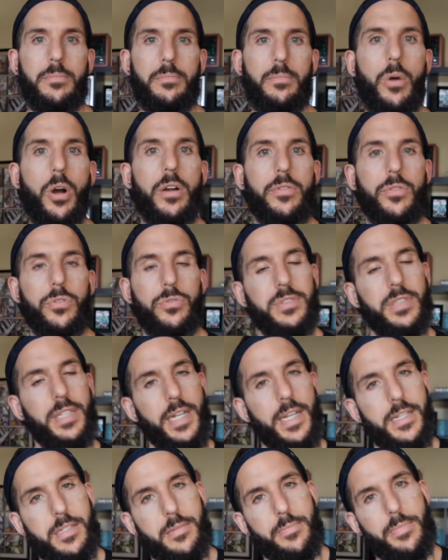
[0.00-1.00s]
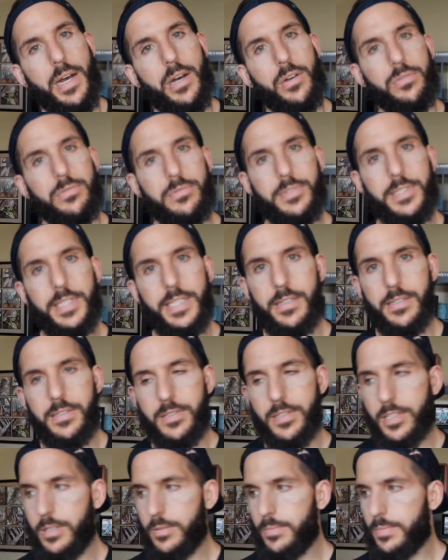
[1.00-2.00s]
Marvel. Today's about
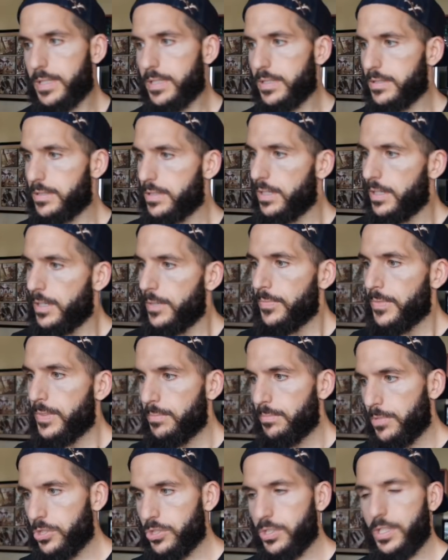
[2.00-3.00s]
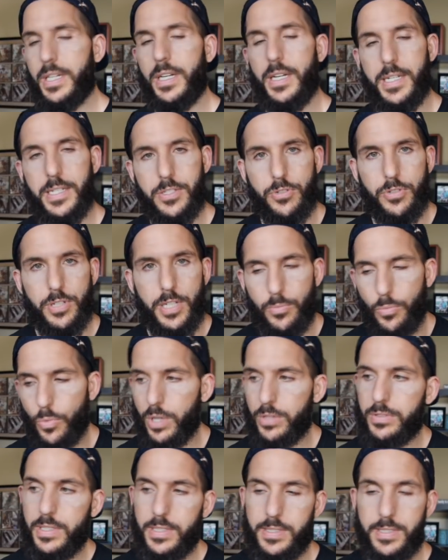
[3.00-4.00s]
DC, because much like ice cream,
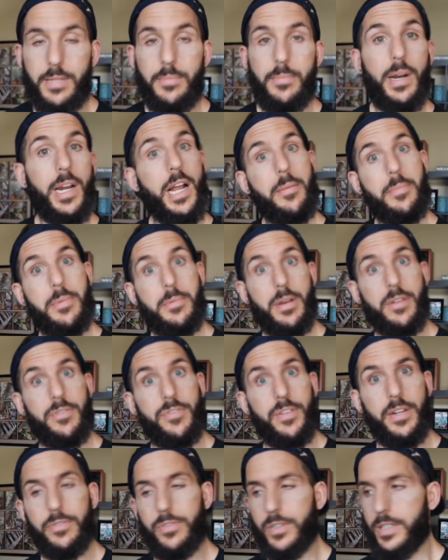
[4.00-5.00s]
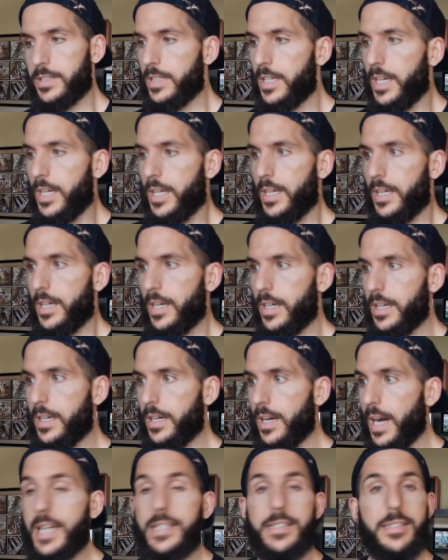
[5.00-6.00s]
while DC might not be my favorite,
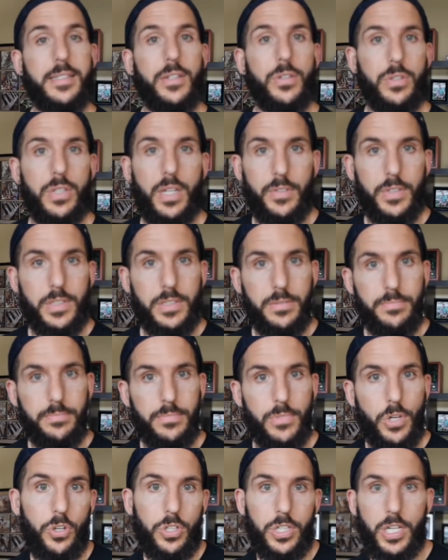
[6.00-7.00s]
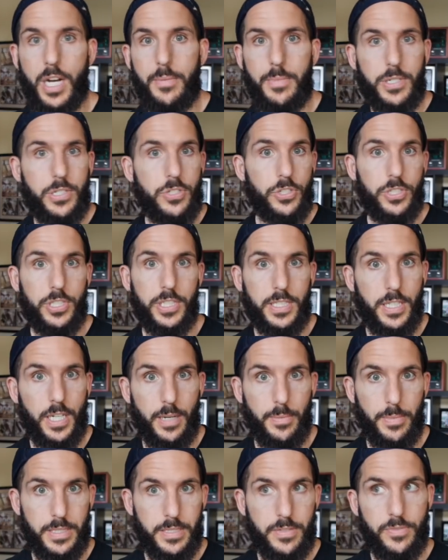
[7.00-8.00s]
I still love it. All comics are good
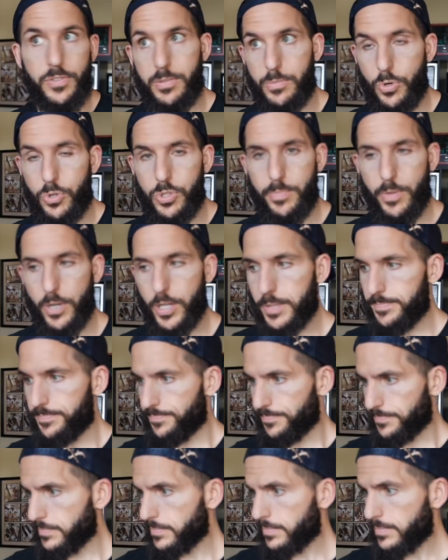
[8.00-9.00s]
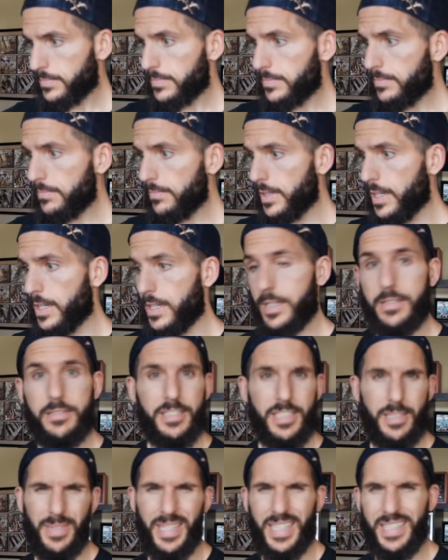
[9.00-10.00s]
comics for the most part.
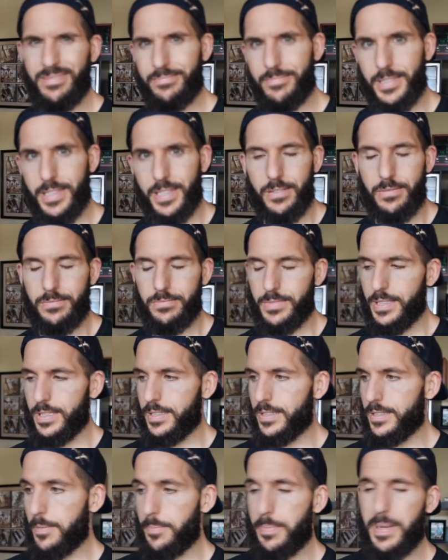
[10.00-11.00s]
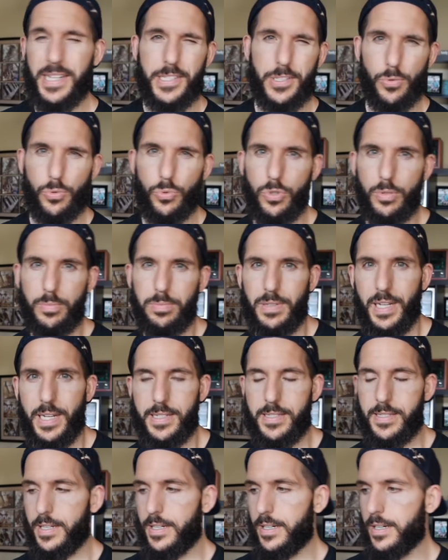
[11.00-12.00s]
To me, the pizza rule
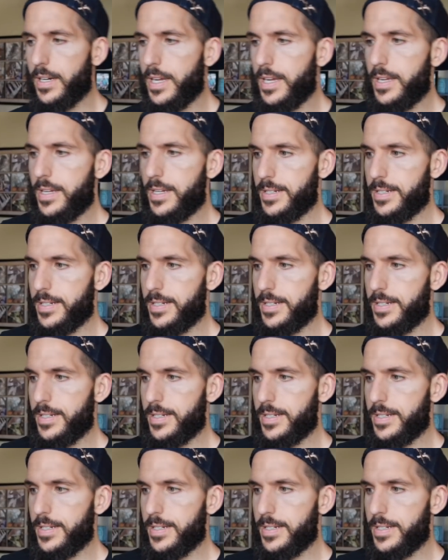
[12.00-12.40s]
applies there.